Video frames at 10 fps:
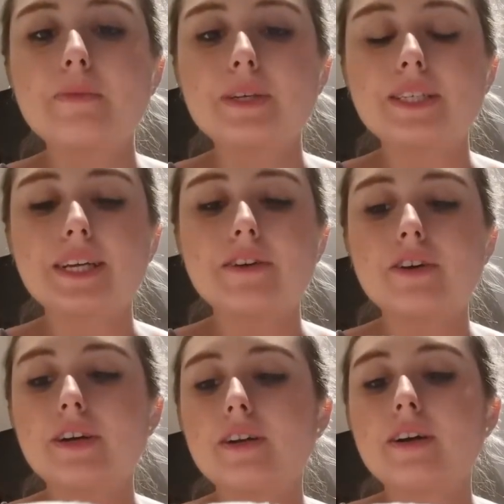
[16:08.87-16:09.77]

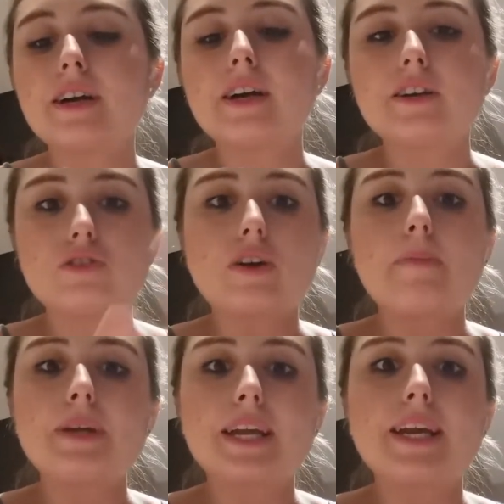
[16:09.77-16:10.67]
material to
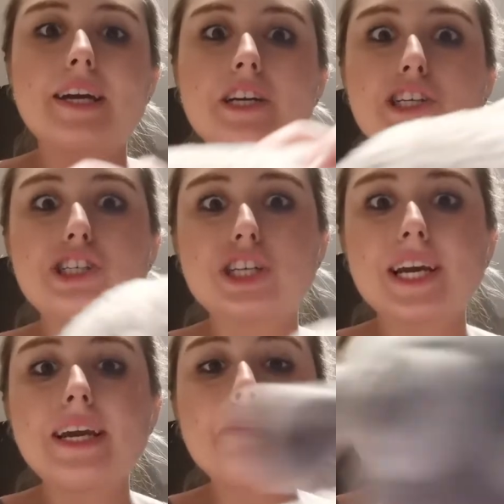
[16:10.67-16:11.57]
replicate a
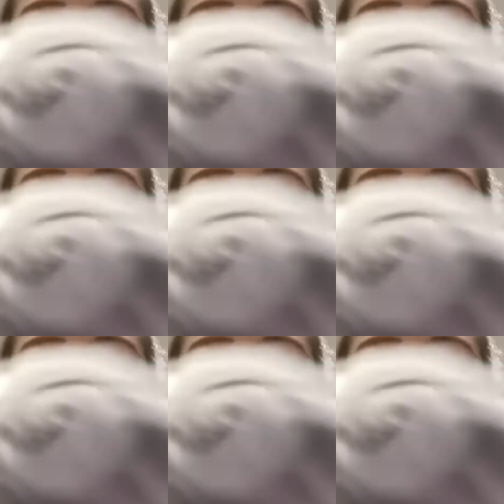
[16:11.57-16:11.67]
sheep,